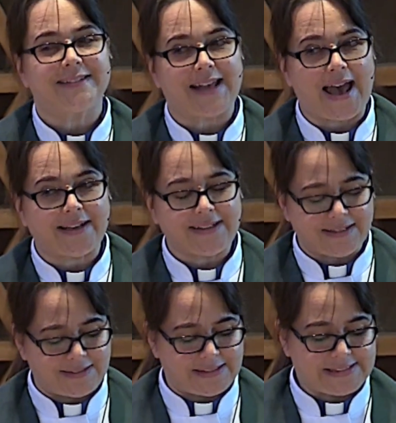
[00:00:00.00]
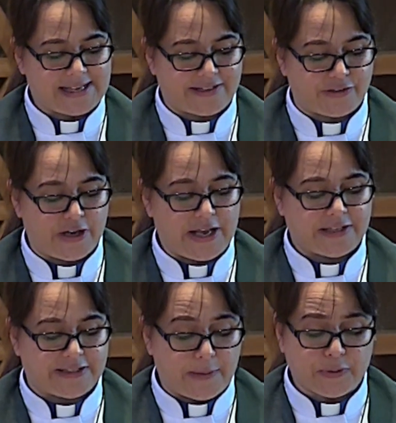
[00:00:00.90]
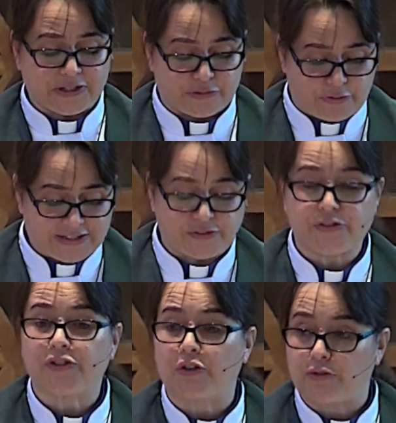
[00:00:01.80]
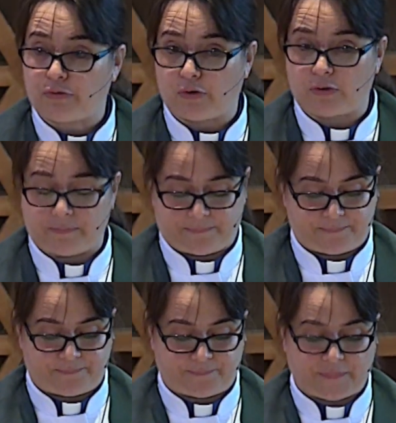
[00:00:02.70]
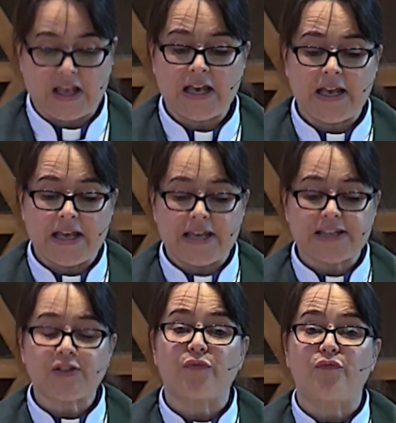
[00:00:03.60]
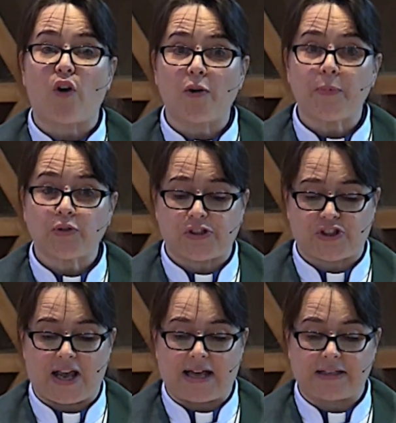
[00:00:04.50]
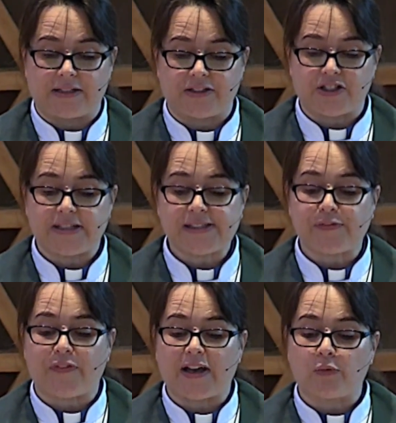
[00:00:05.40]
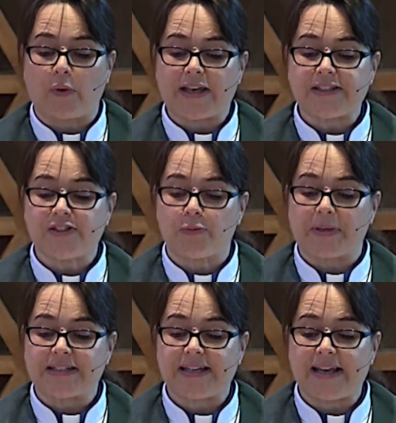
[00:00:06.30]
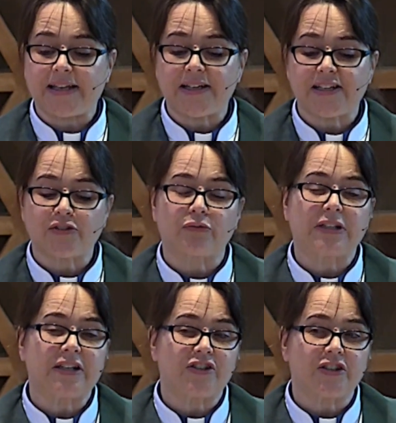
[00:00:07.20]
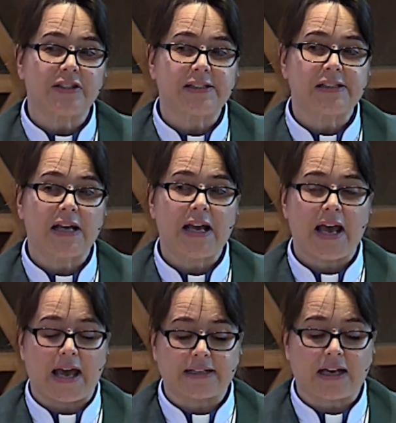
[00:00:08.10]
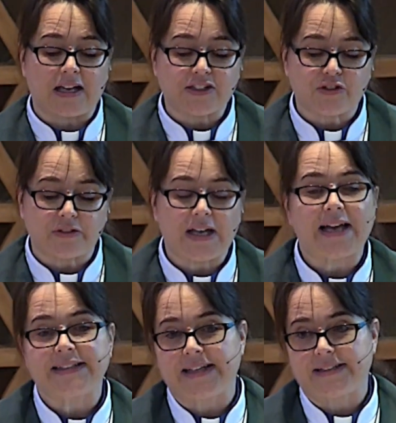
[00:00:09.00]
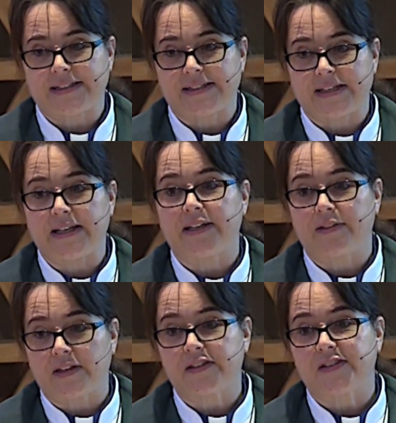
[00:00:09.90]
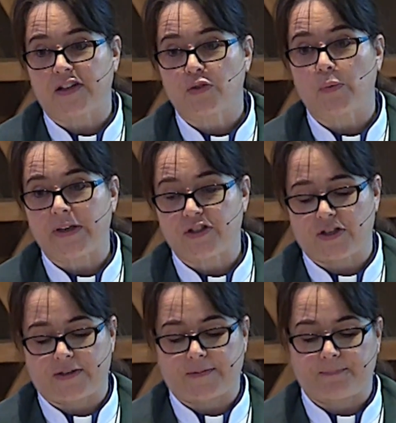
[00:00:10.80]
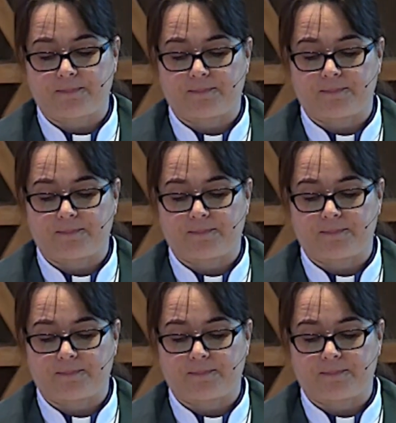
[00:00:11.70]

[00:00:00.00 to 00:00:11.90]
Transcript: Daniel is under Nebuchadnezzar's control. His foremost challenge is to find ways to maintain his religious and cultural identity in this situation.